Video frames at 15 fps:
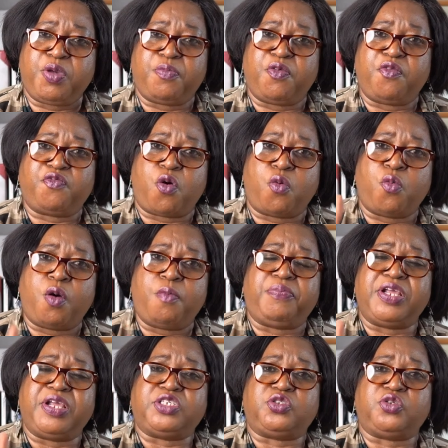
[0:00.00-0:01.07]
people from one
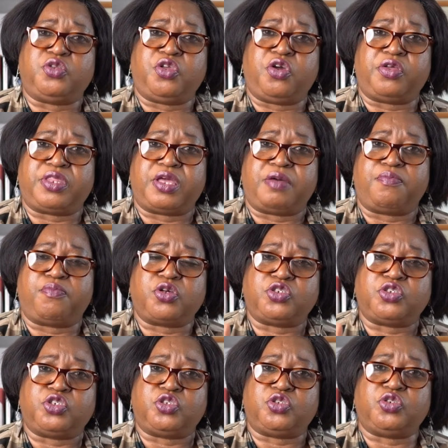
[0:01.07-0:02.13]
place to the other,
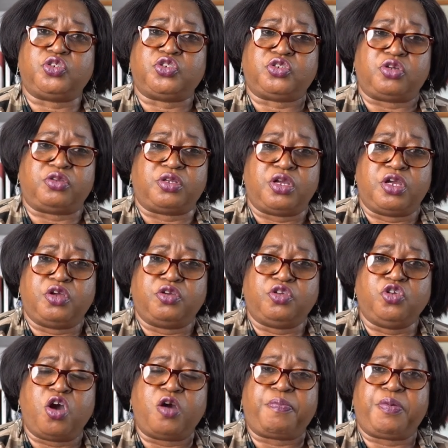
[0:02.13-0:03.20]
prostitution,
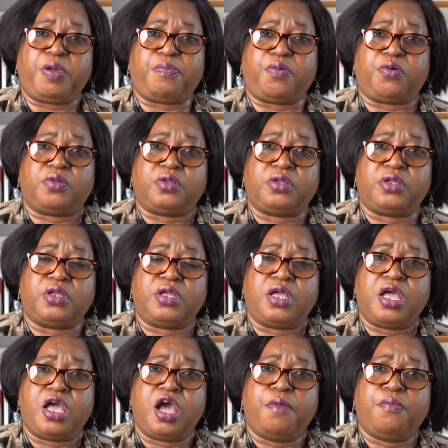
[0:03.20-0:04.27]
young people.
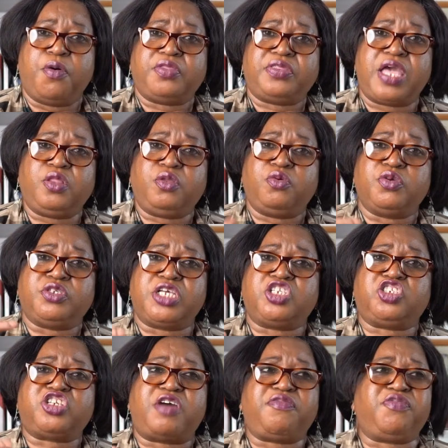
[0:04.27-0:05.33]
But then you say
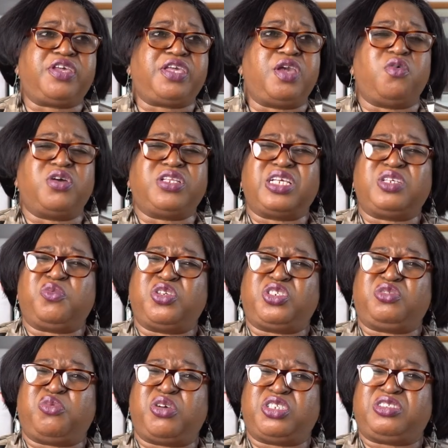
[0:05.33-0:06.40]
trafficking,
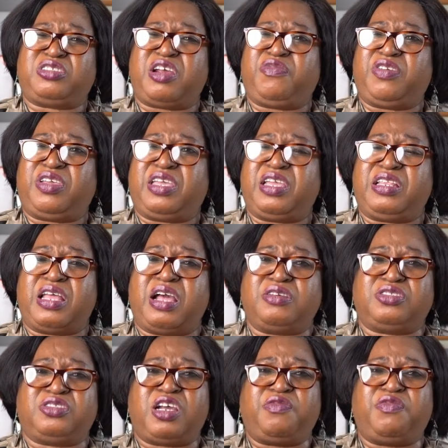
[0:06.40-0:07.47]
what's trafficking now?
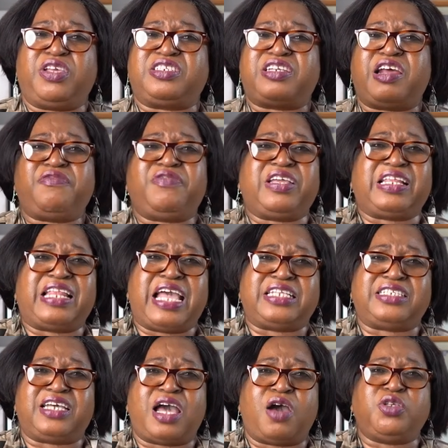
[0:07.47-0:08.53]
Traffic
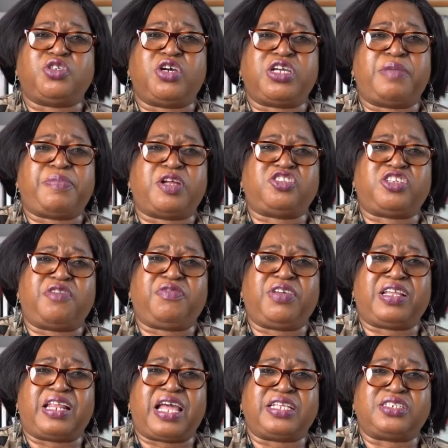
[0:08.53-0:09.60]
light, are we talking about
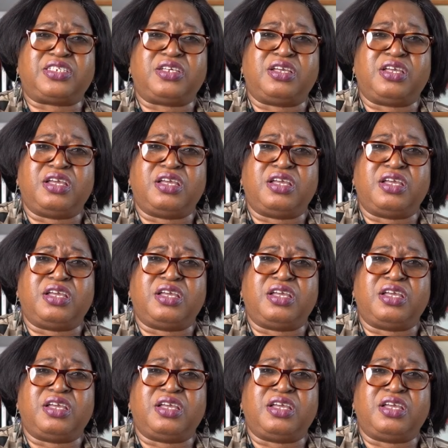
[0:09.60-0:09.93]
traffic light?